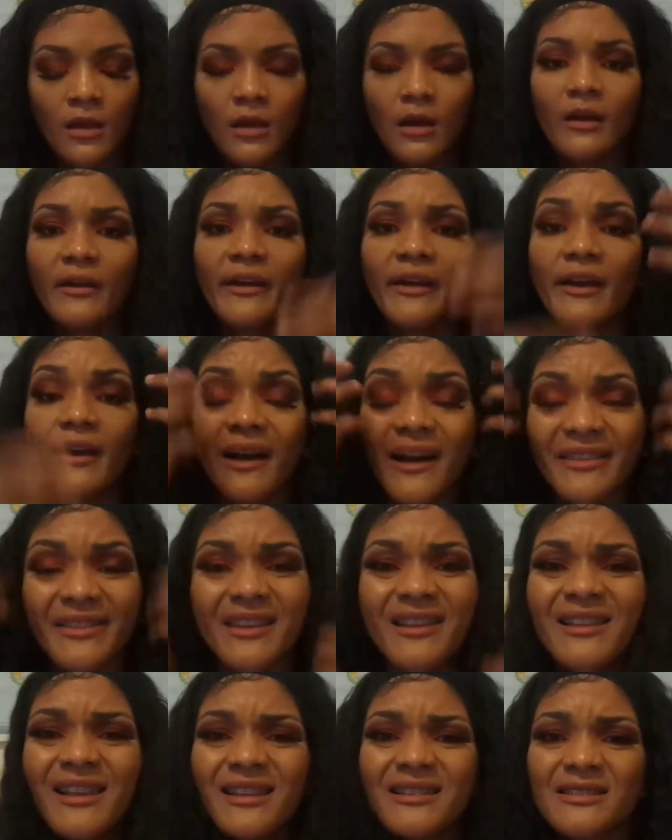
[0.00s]
Okay, I
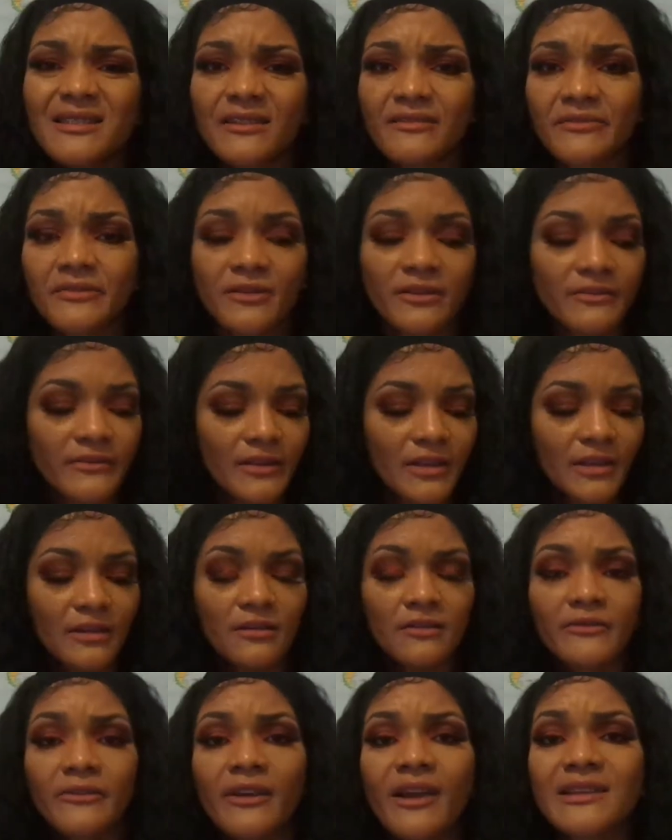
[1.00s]
think that's it for the video.
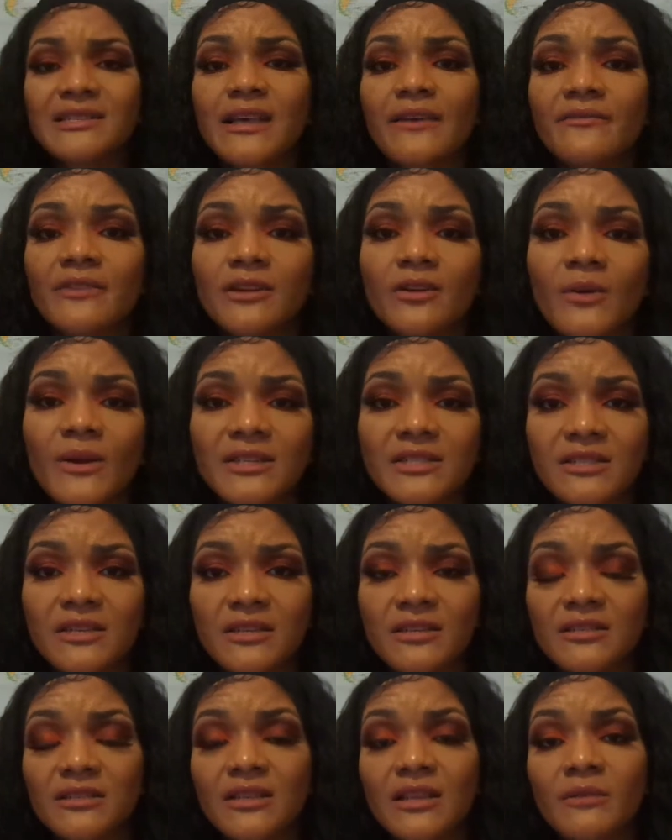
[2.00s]
If you guys have any
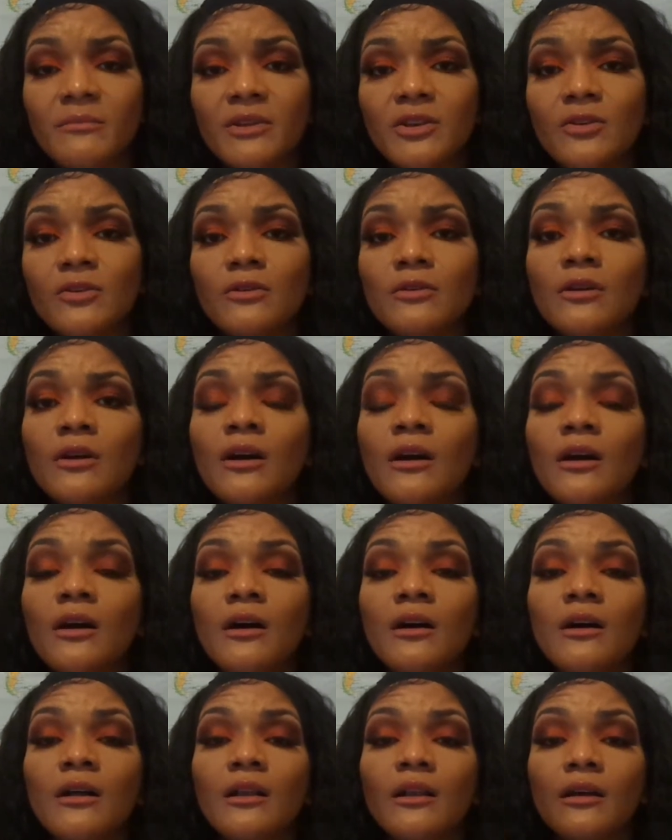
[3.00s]
questions, let me know.
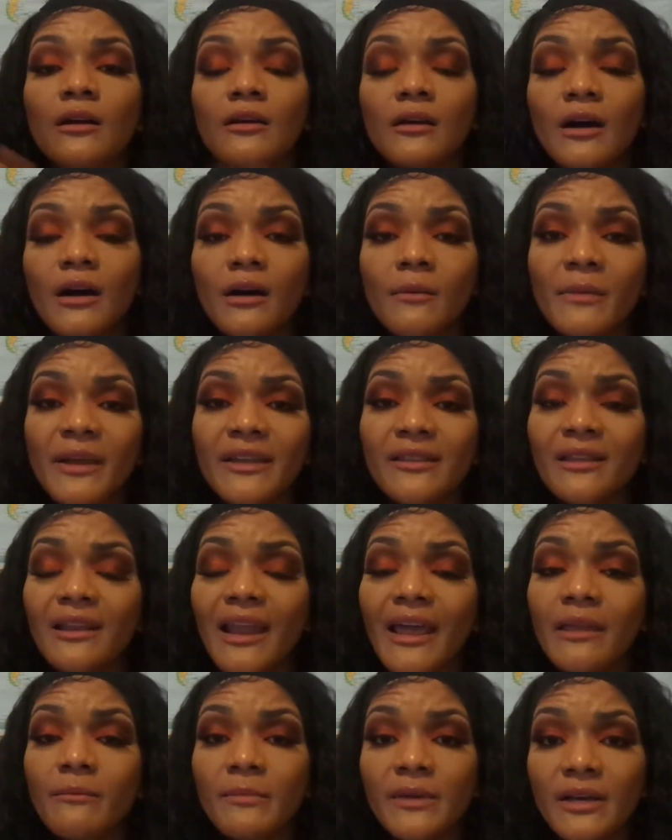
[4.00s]
Um, hit the
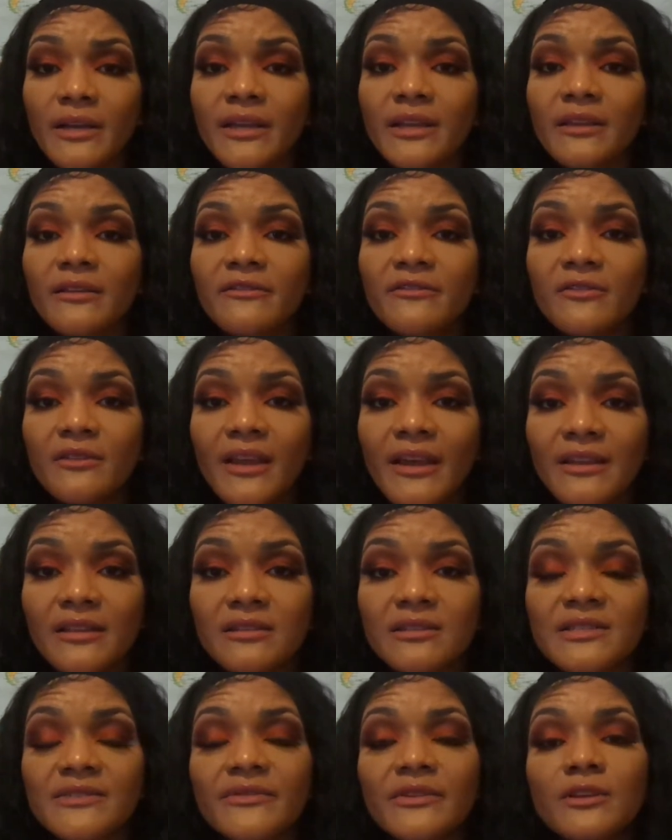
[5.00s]
like button if you like
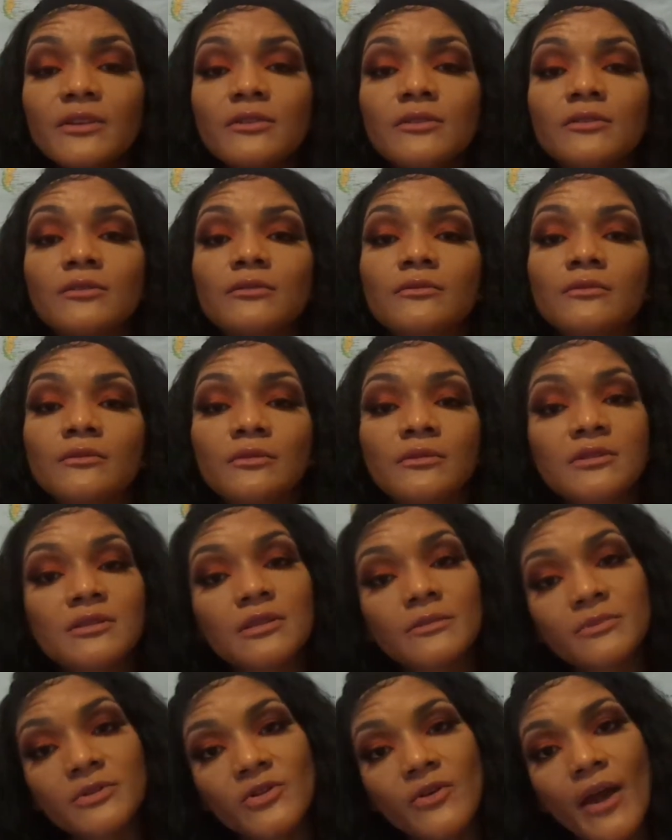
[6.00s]
this video.
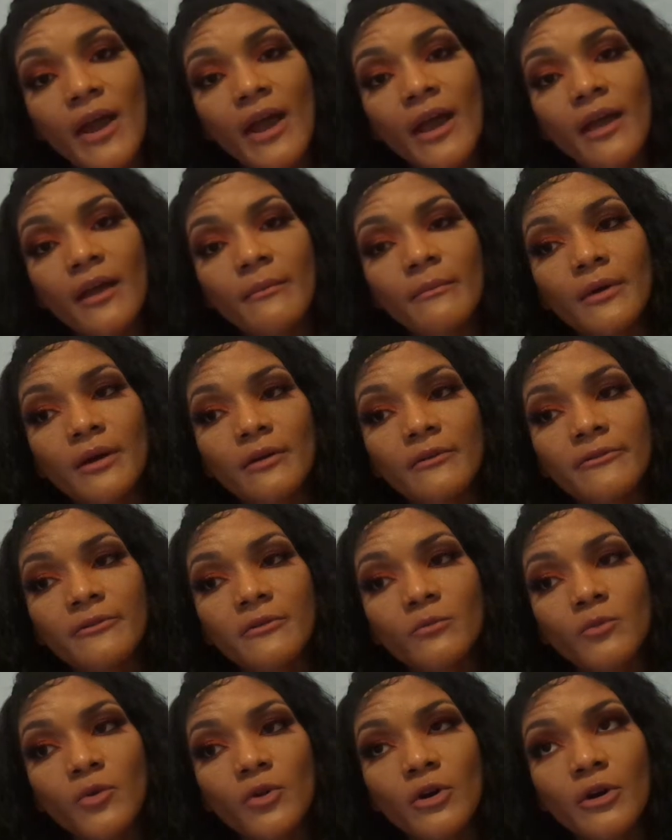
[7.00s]
Subscribe
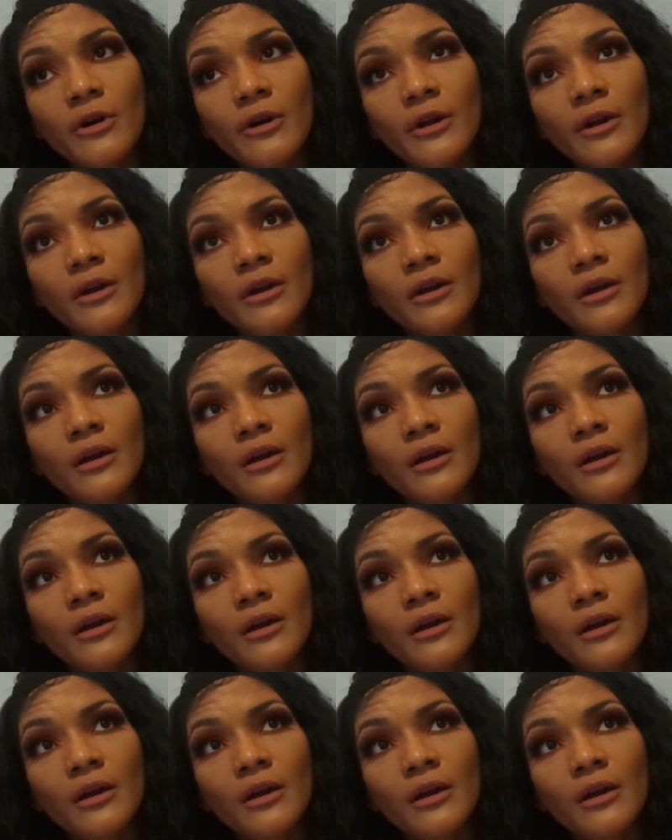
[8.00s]
for more.